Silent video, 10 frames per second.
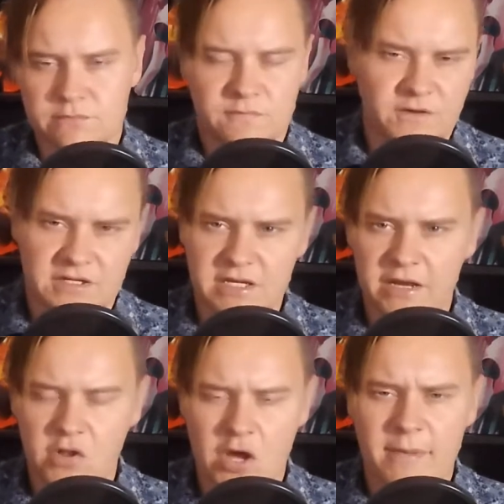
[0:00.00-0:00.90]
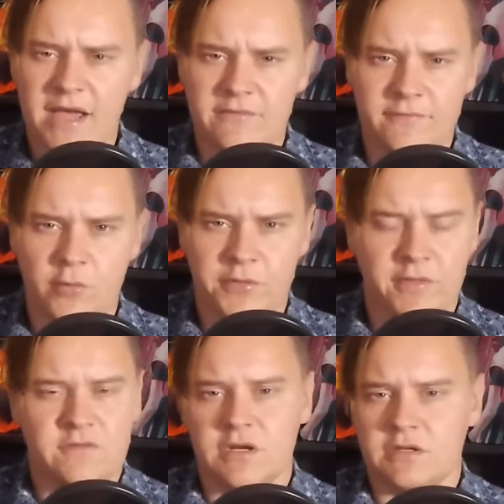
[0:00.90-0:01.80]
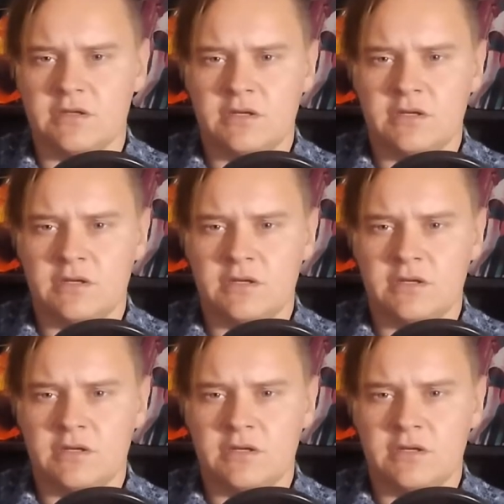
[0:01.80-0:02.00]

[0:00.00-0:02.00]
funny dialogue back and forth. They've got a